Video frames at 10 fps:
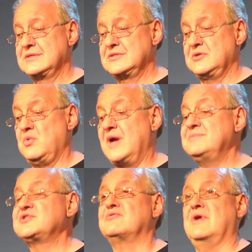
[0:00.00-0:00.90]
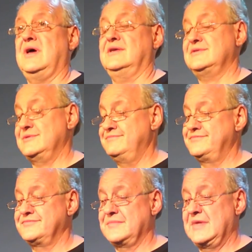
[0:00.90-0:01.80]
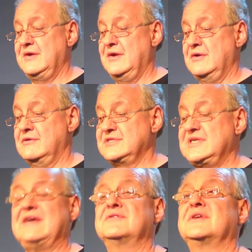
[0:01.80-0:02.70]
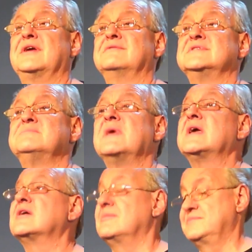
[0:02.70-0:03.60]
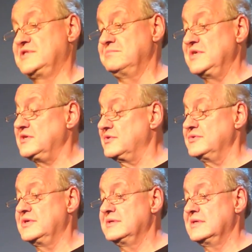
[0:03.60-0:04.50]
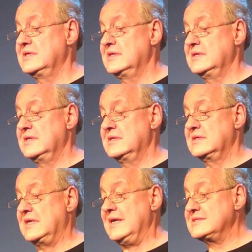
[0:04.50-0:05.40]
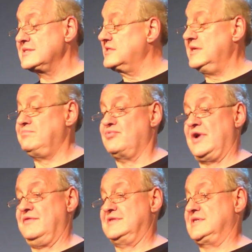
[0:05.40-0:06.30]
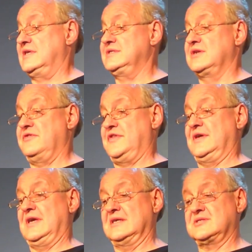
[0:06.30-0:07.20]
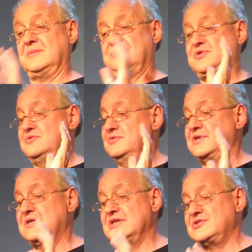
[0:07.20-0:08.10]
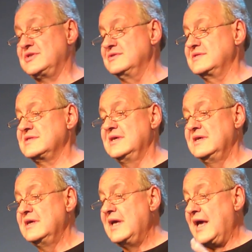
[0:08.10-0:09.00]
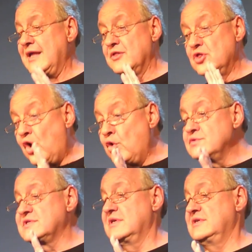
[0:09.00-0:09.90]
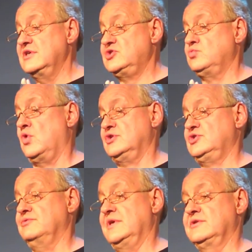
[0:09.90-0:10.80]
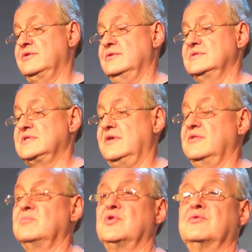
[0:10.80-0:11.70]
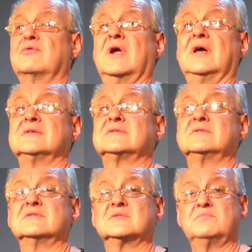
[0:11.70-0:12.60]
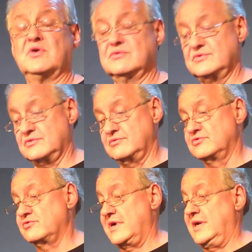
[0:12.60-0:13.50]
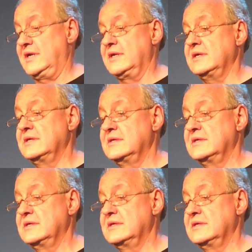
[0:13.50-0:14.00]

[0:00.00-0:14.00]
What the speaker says: She wipes her eyes, her secretary's makeup smeared, takes a deep breath, says nothing, gets up to do the dishes, and loads the dishwasher and turns on the motorized disposal drain.